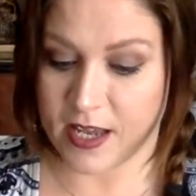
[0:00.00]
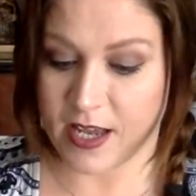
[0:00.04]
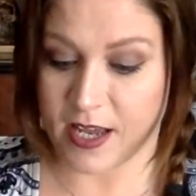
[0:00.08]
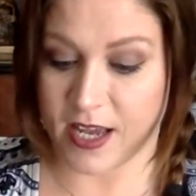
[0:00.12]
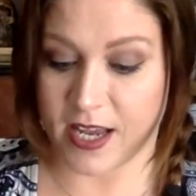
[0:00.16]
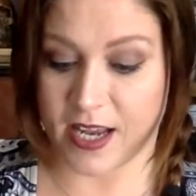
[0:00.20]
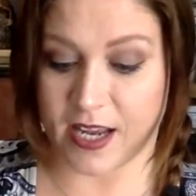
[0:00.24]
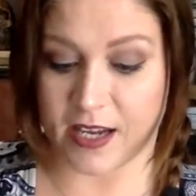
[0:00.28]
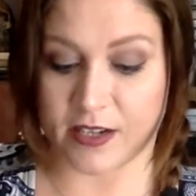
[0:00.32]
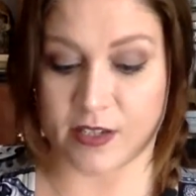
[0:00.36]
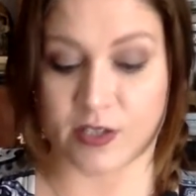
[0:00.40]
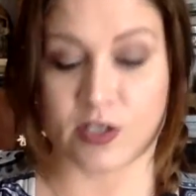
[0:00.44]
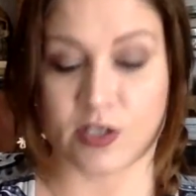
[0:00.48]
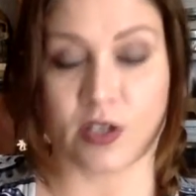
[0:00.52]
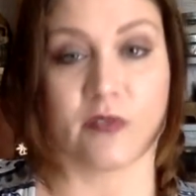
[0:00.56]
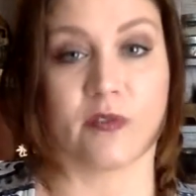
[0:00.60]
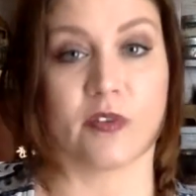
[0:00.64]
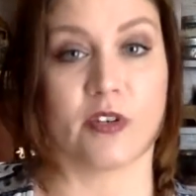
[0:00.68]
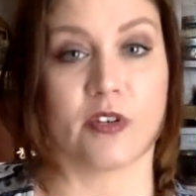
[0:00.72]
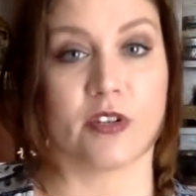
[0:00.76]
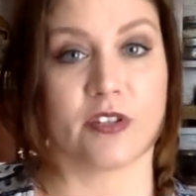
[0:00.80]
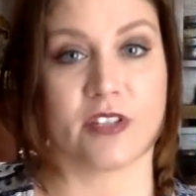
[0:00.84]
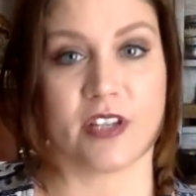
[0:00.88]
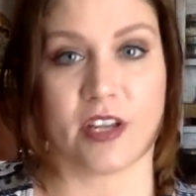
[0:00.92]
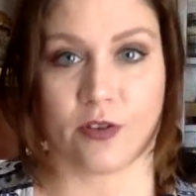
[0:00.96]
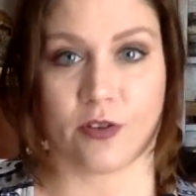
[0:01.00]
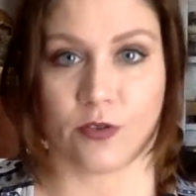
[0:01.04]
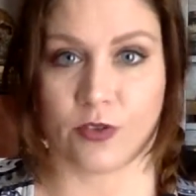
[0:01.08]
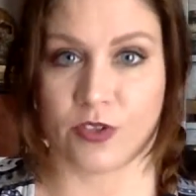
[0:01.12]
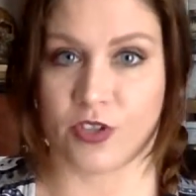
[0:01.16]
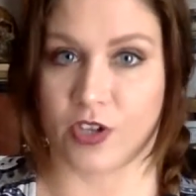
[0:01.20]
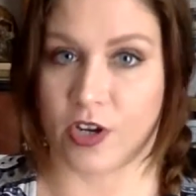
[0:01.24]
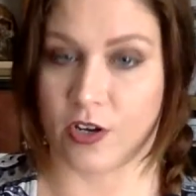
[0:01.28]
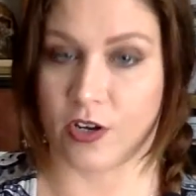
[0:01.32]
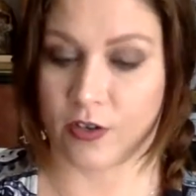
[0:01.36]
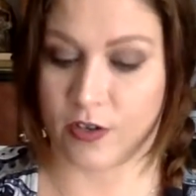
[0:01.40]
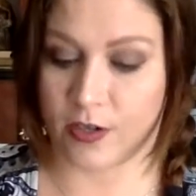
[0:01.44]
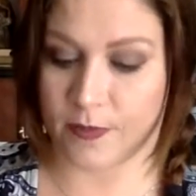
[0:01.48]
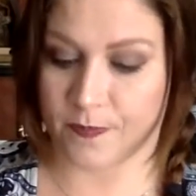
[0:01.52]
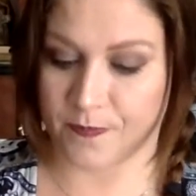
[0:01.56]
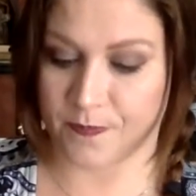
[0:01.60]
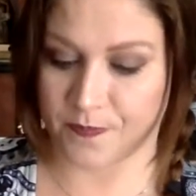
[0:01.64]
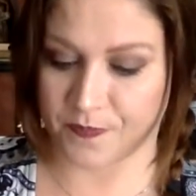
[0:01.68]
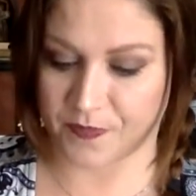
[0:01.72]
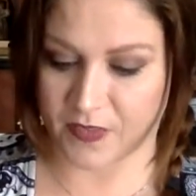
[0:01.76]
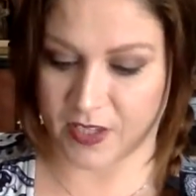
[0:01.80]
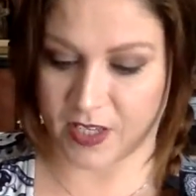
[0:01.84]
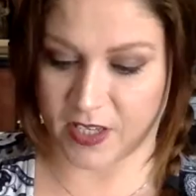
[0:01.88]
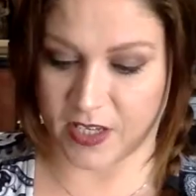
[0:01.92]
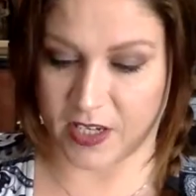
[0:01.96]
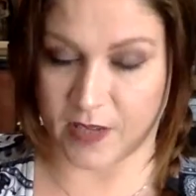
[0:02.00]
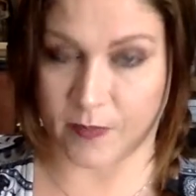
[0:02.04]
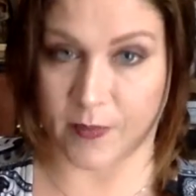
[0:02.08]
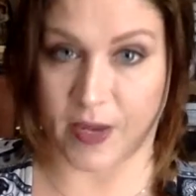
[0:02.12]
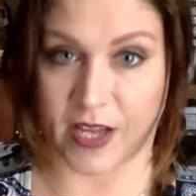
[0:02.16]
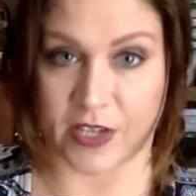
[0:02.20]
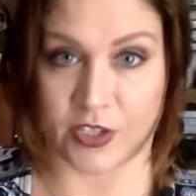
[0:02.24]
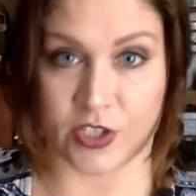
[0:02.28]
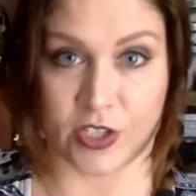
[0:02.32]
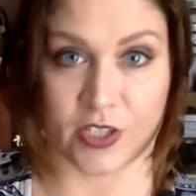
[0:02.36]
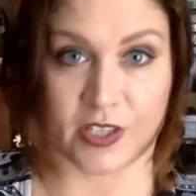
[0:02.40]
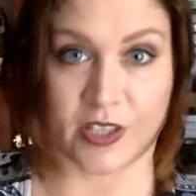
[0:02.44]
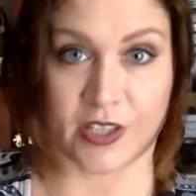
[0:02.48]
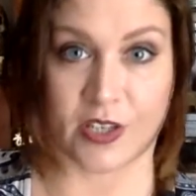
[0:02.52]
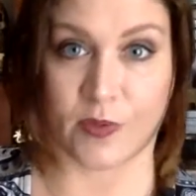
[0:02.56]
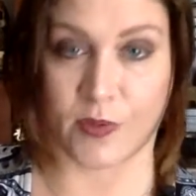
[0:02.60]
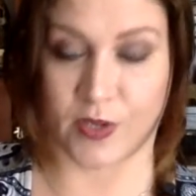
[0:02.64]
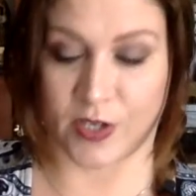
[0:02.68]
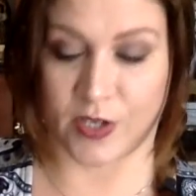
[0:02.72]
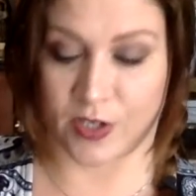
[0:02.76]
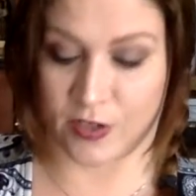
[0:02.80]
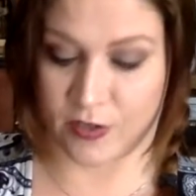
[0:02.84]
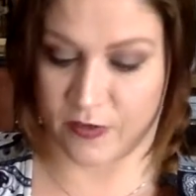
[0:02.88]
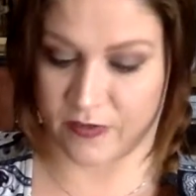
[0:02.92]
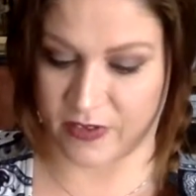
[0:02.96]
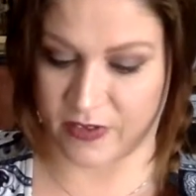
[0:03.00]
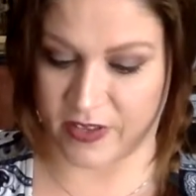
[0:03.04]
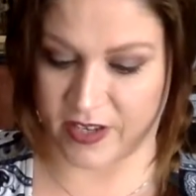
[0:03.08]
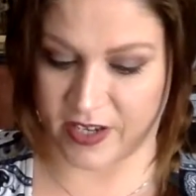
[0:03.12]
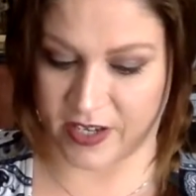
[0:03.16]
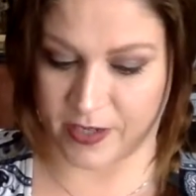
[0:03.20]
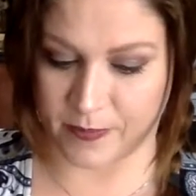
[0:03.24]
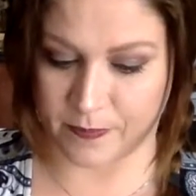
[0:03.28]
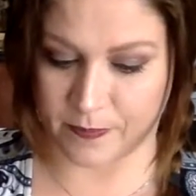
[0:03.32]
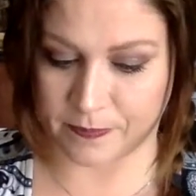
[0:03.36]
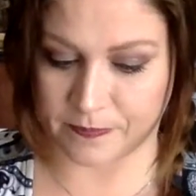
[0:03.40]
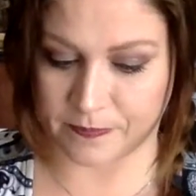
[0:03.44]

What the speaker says: And it's good for your sacral chakra, any magic that you want to do for that.